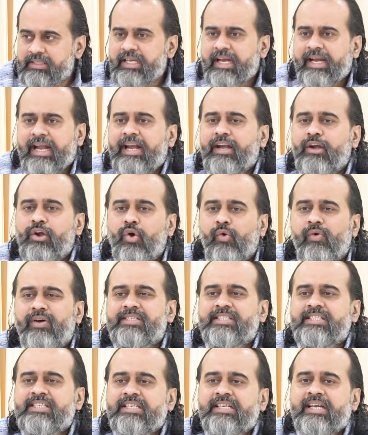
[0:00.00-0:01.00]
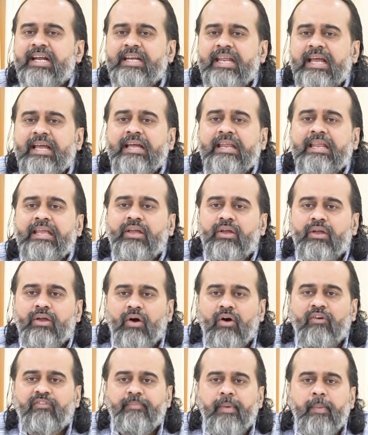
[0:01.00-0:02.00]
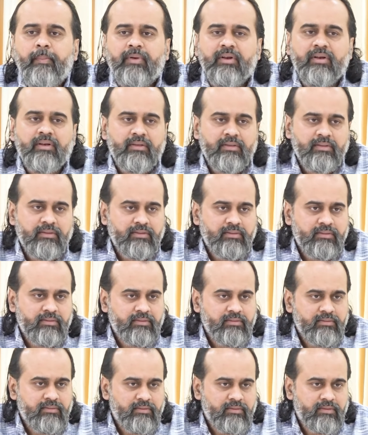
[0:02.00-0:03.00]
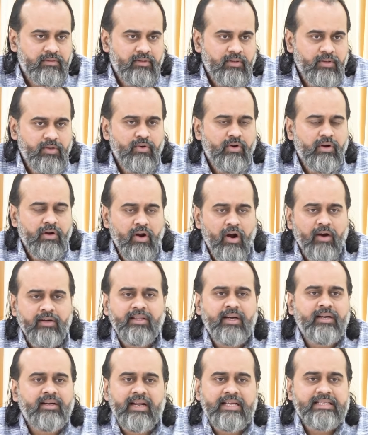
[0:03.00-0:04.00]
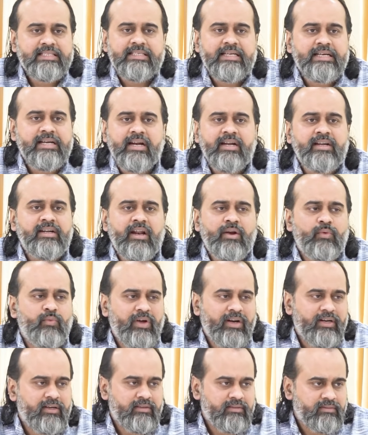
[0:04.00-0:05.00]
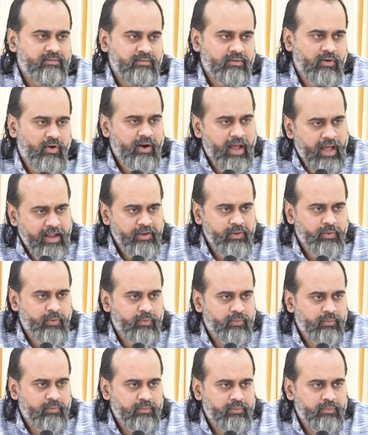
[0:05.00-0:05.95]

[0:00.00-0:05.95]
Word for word: second lowest category of people. You are not the transcendental one, or are you?